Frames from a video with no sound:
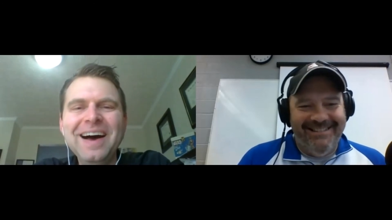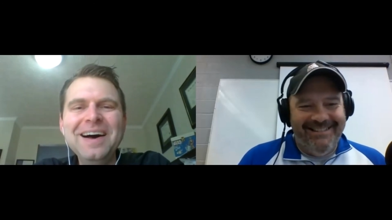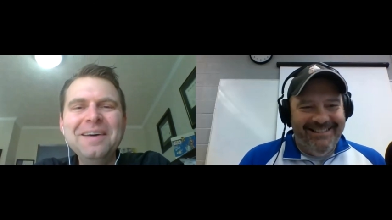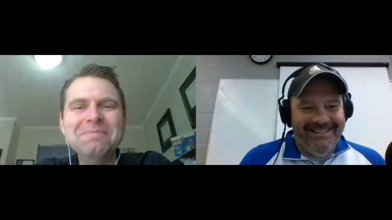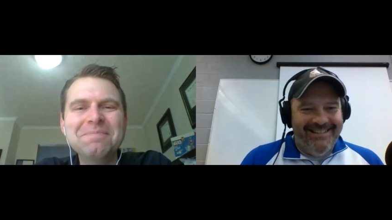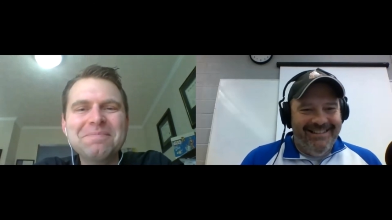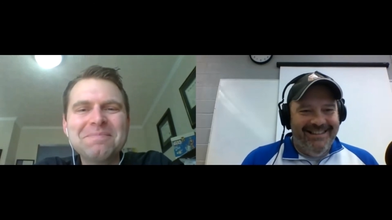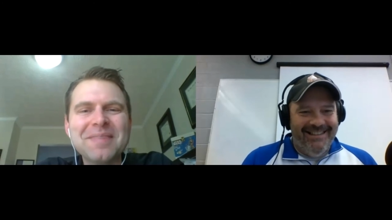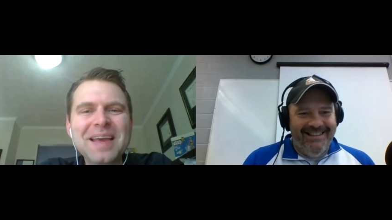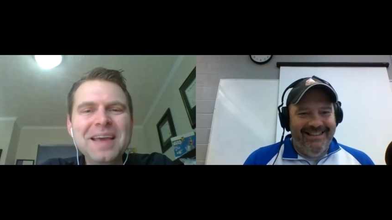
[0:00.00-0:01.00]
Speaker 1: um,
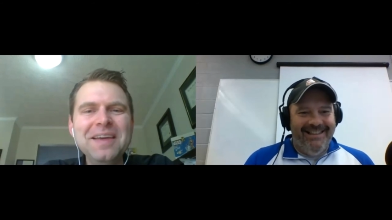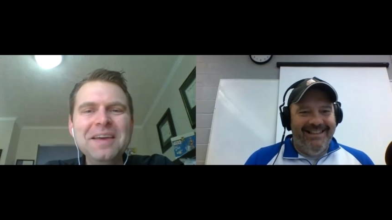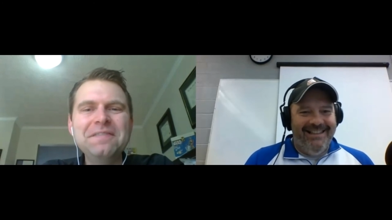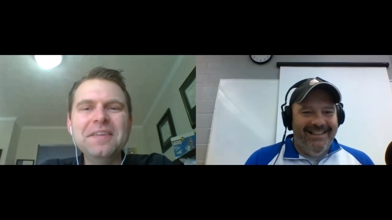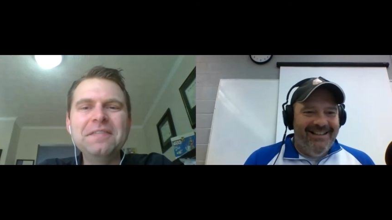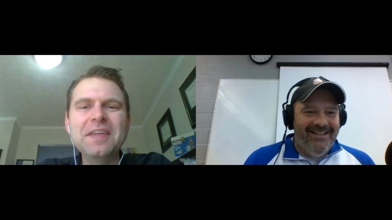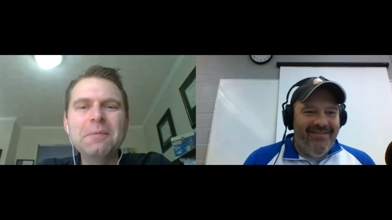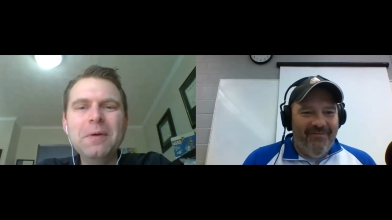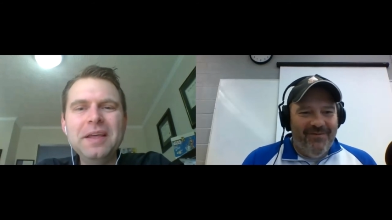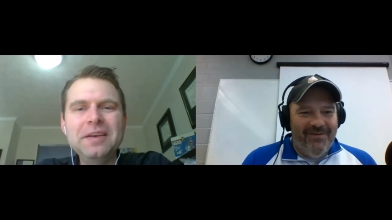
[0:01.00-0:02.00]
if, if they
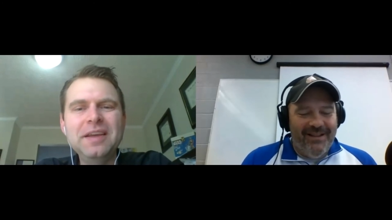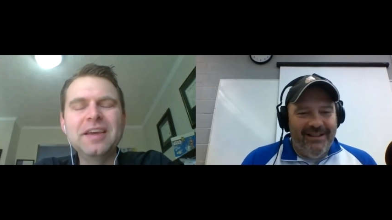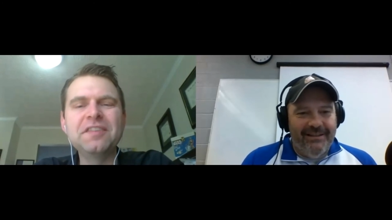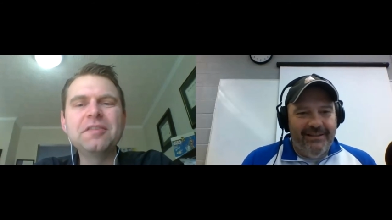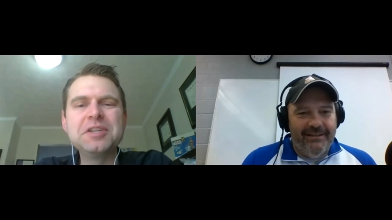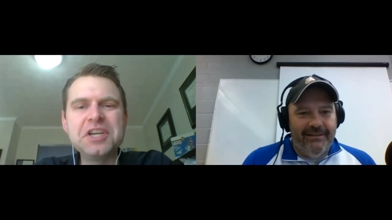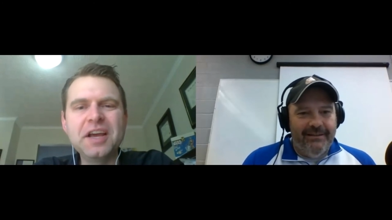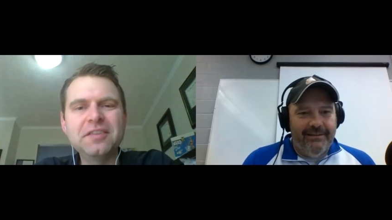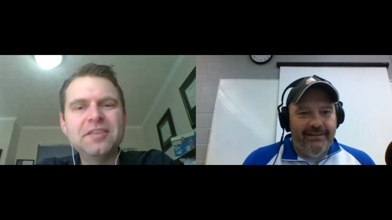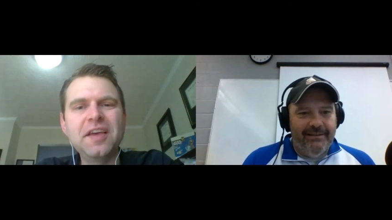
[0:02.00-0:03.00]
win, it gives them a
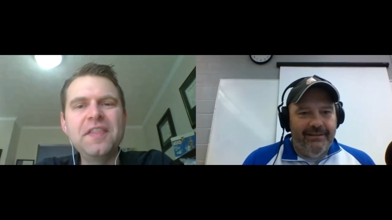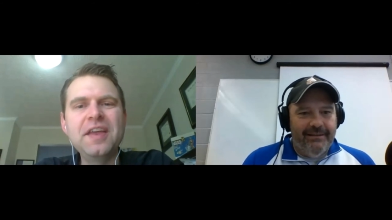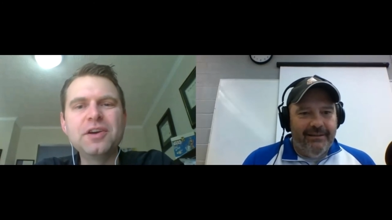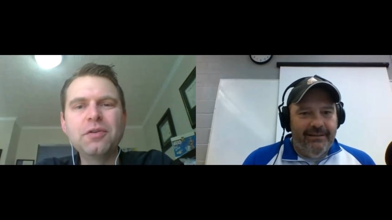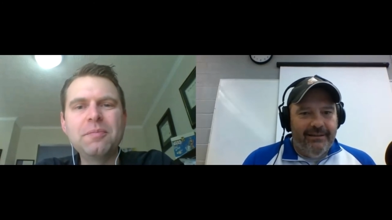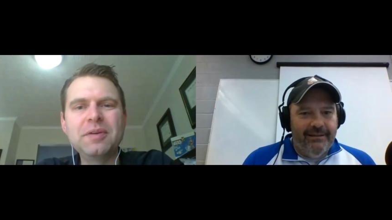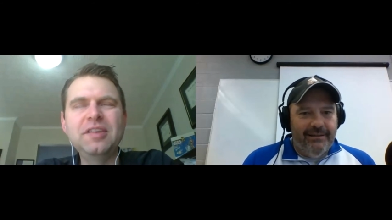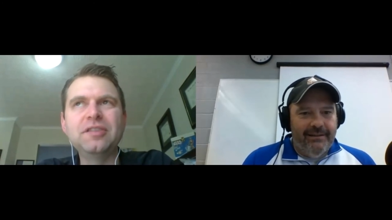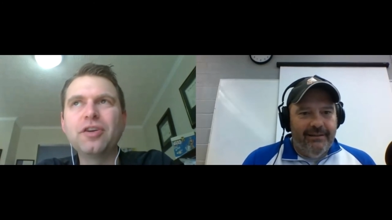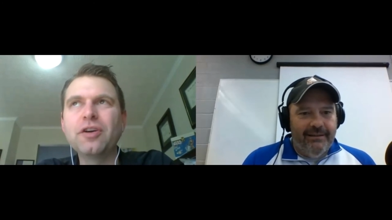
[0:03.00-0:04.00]
chance, and then you go in a Big
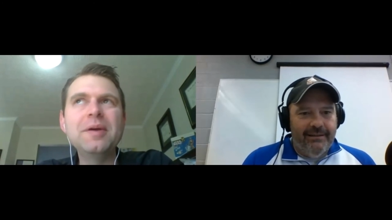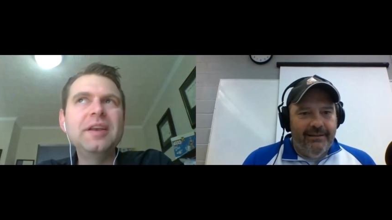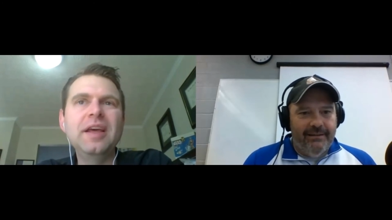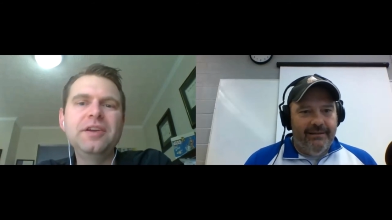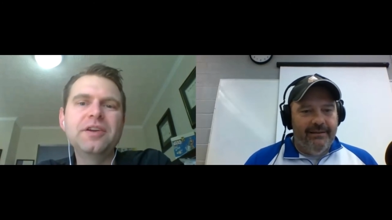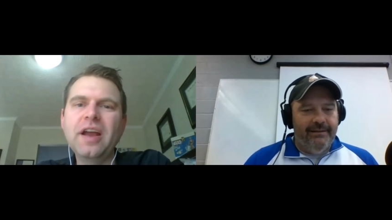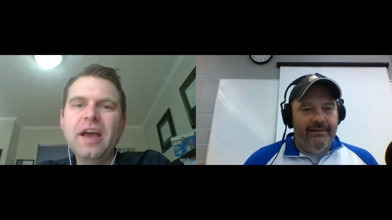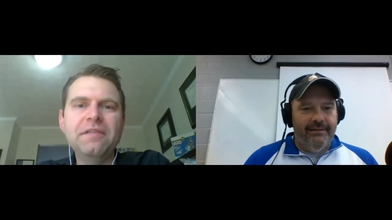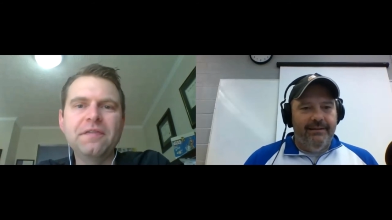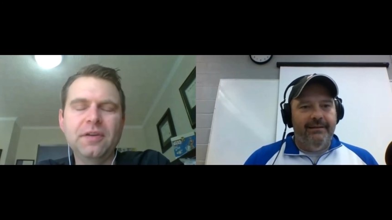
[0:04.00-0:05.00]
Ten tournament, and you're going to
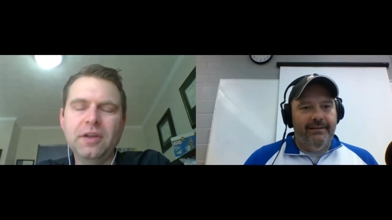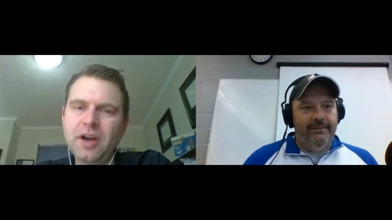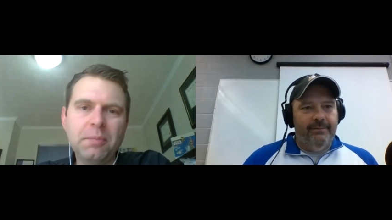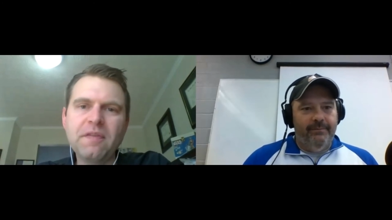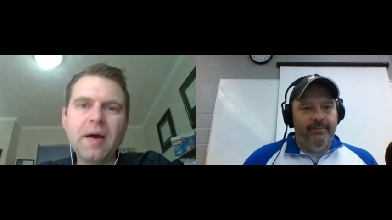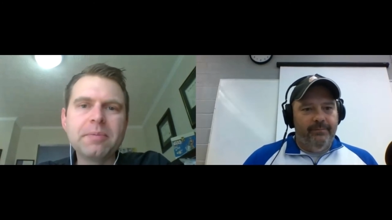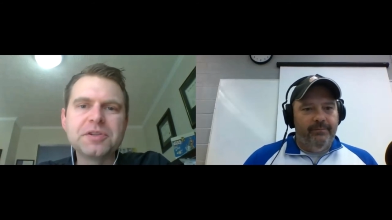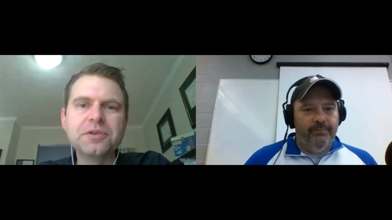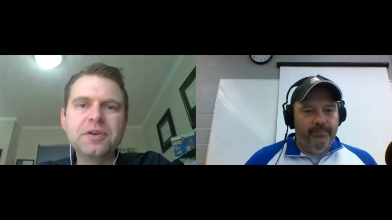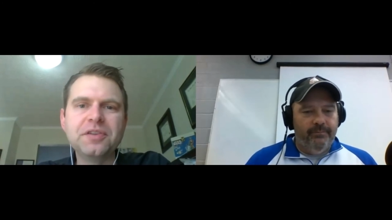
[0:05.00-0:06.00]
have a number of
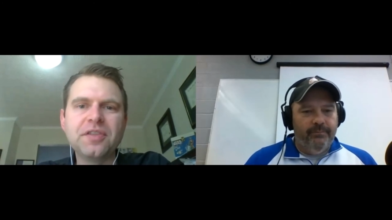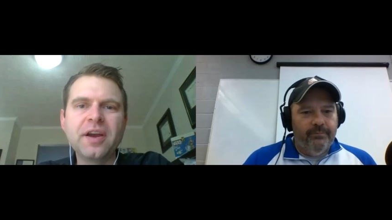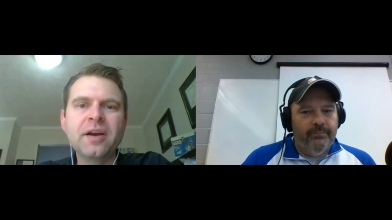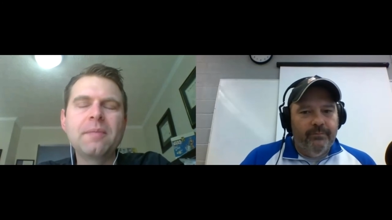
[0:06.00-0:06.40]
opportunities there.